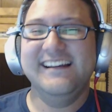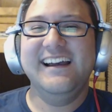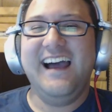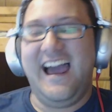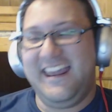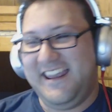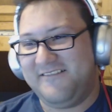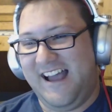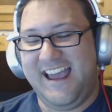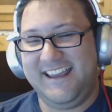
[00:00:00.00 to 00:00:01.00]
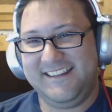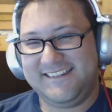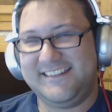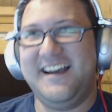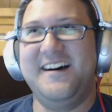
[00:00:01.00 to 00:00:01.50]
Anyway,
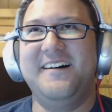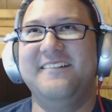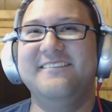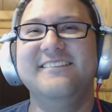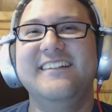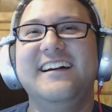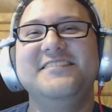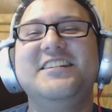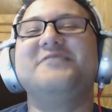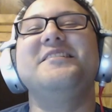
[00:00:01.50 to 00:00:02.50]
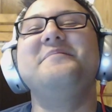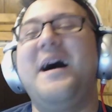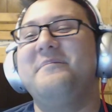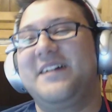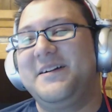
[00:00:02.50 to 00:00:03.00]
so... Do you
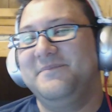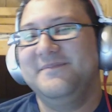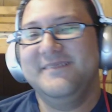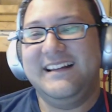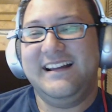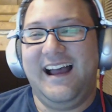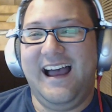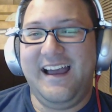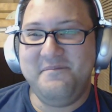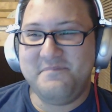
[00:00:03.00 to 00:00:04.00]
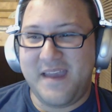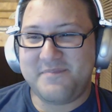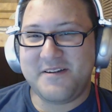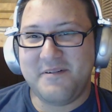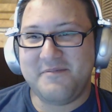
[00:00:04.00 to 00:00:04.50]
remember...
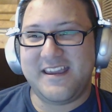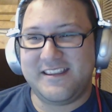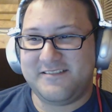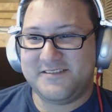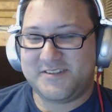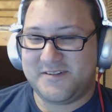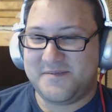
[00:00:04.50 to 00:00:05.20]
maybe when we get to a certain